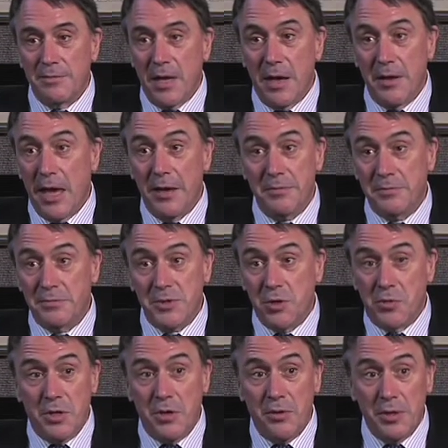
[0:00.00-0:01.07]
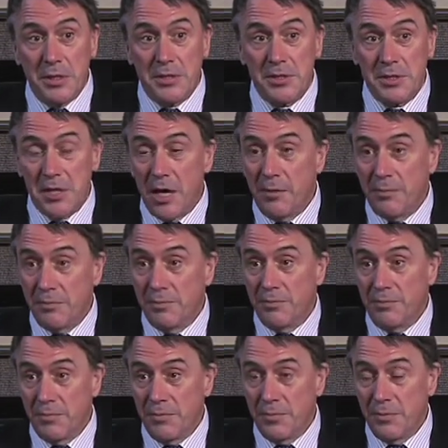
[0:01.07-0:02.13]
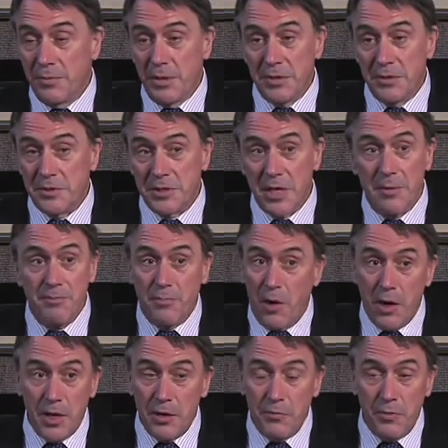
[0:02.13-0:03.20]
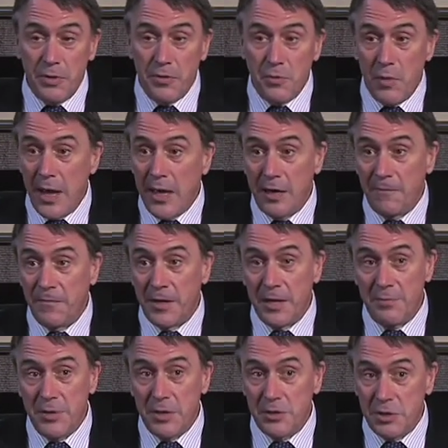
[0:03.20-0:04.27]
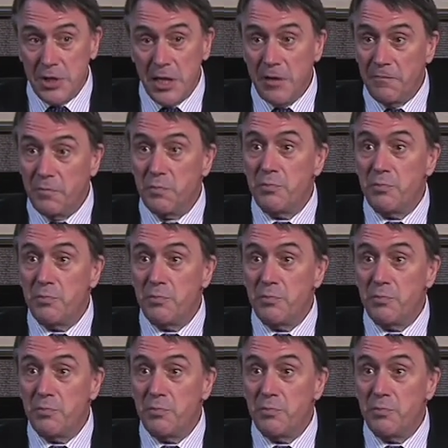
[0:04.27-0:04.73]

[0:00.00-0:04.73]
And so clearly some some bargain with Iran, if it can be achieved,